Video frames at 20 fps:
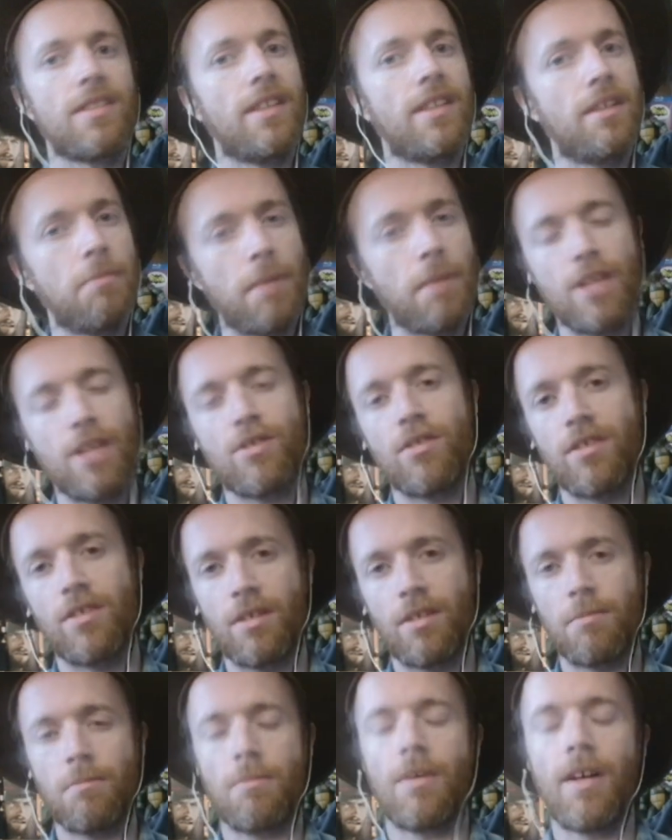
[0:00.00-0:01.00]
and the patrons
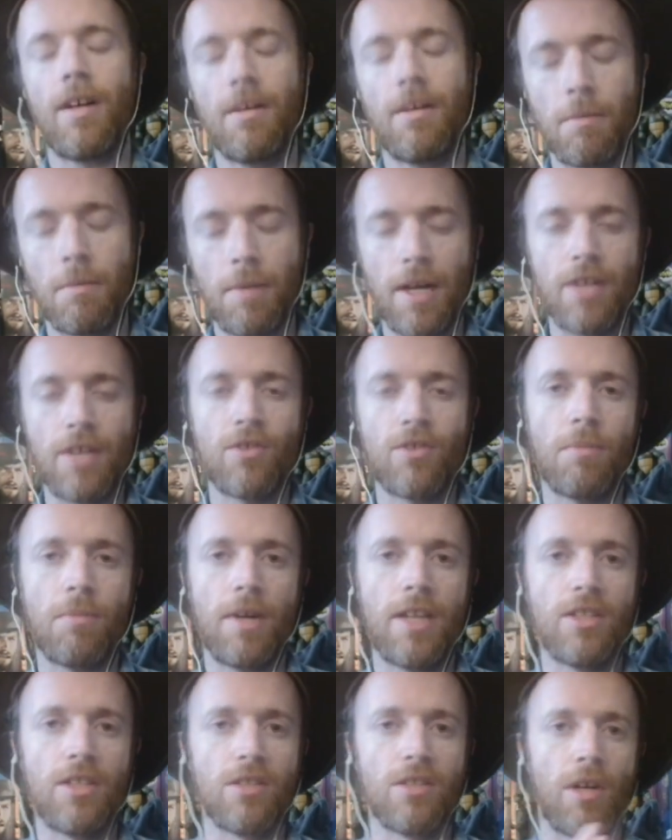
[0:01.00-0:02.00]
on my Patreon
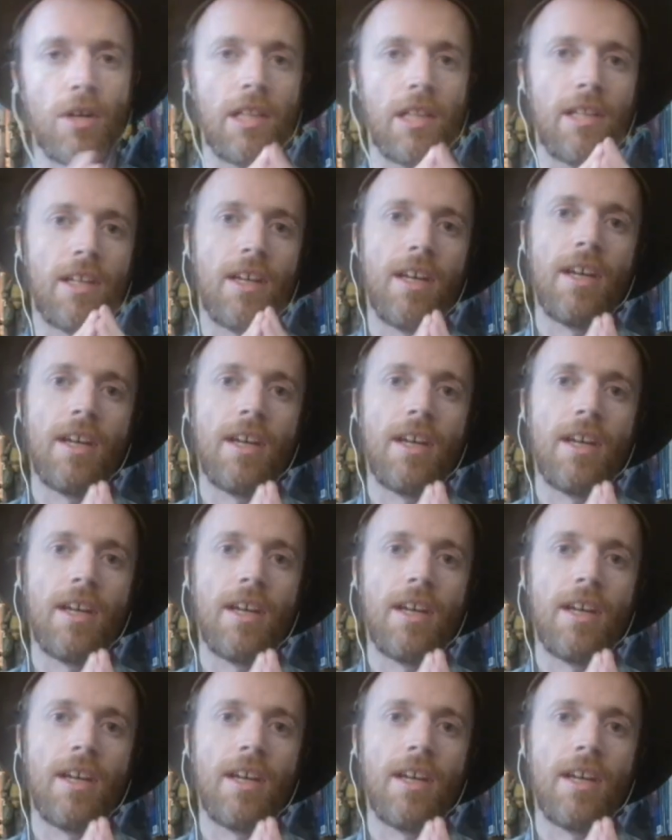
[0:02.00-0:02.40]
page as well.